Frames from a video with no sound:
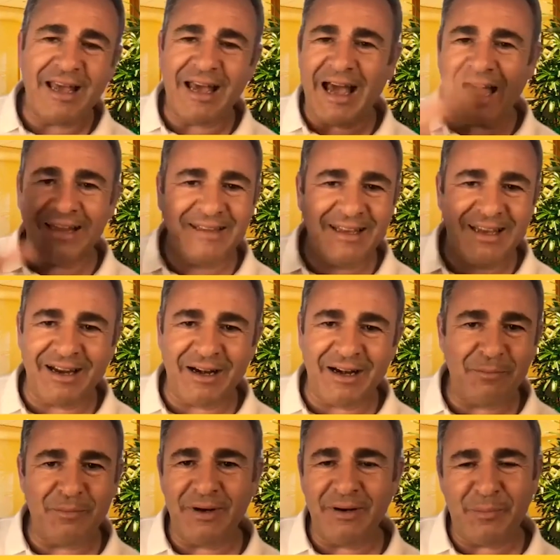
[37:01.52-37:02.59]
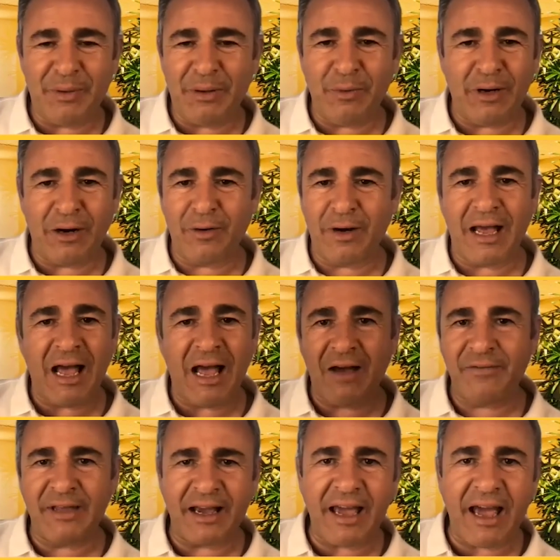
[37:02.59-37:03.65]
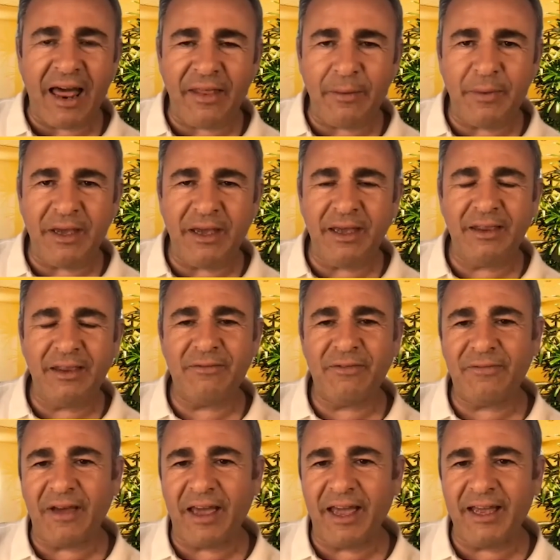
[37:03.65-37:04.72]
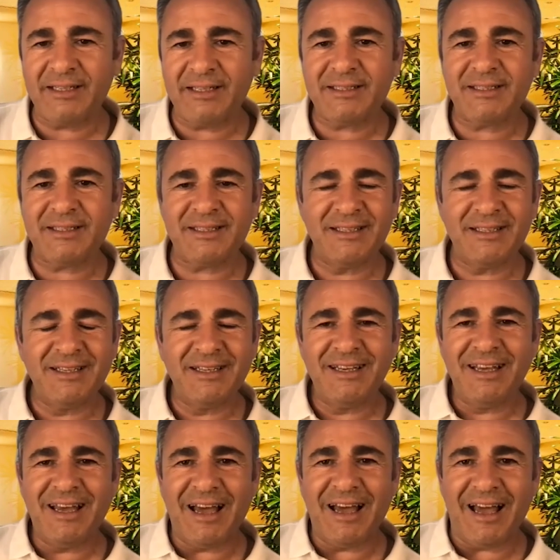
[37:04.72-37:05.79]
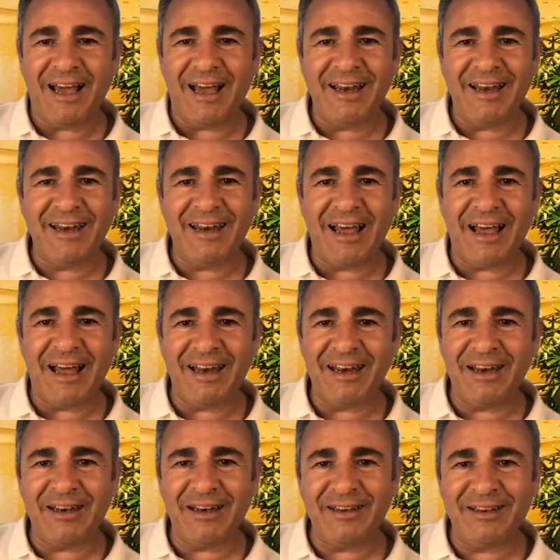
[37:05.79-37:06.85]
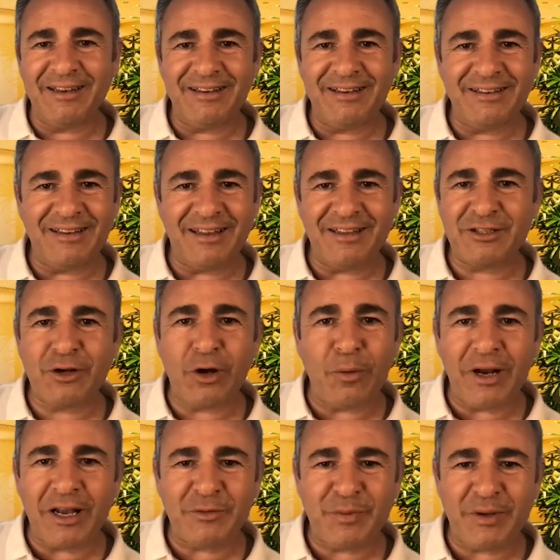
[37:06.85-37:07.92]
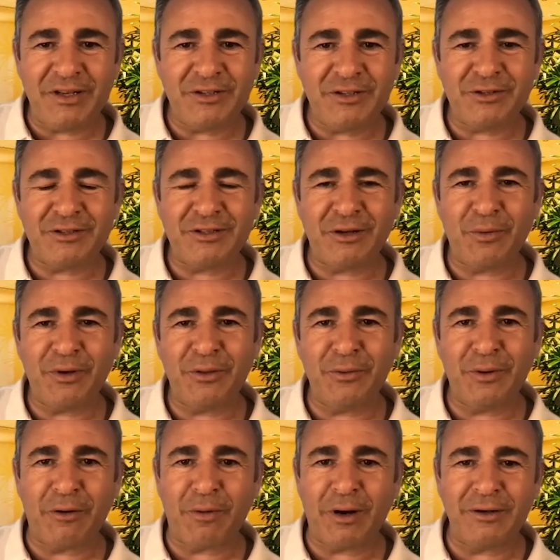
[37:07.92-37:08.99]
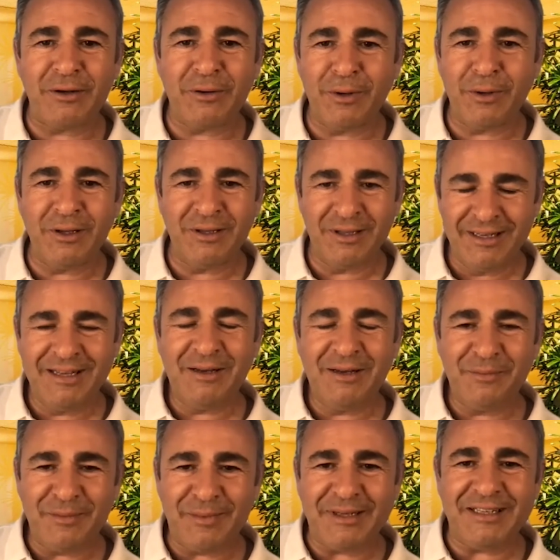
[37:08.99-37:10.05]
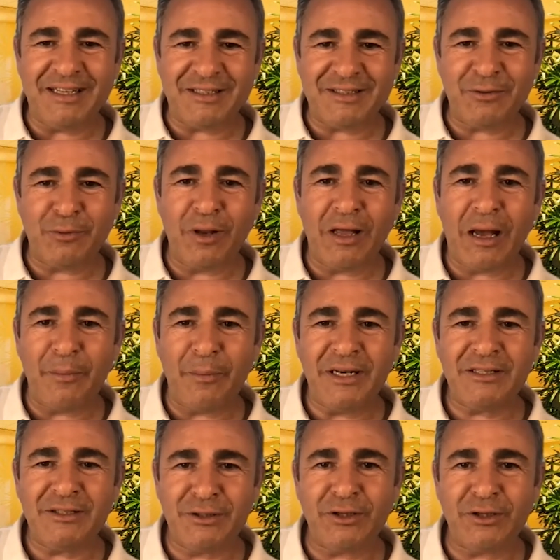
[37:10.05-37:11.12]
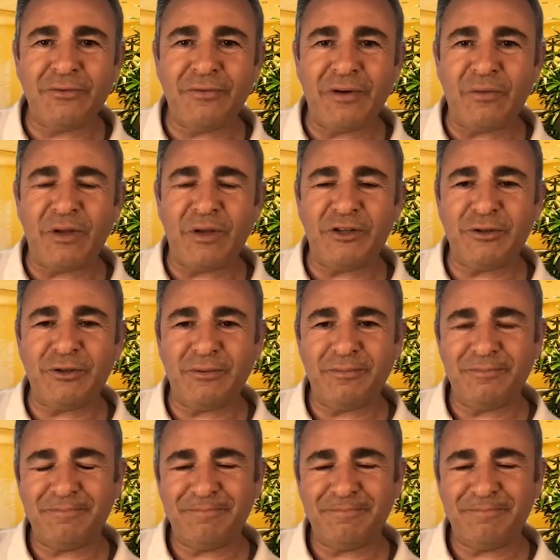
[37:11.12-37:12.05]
and there people are going to have the academy, the fest, and the discovery expeditions that we do around the world. But yes, worldhappiness.foundation.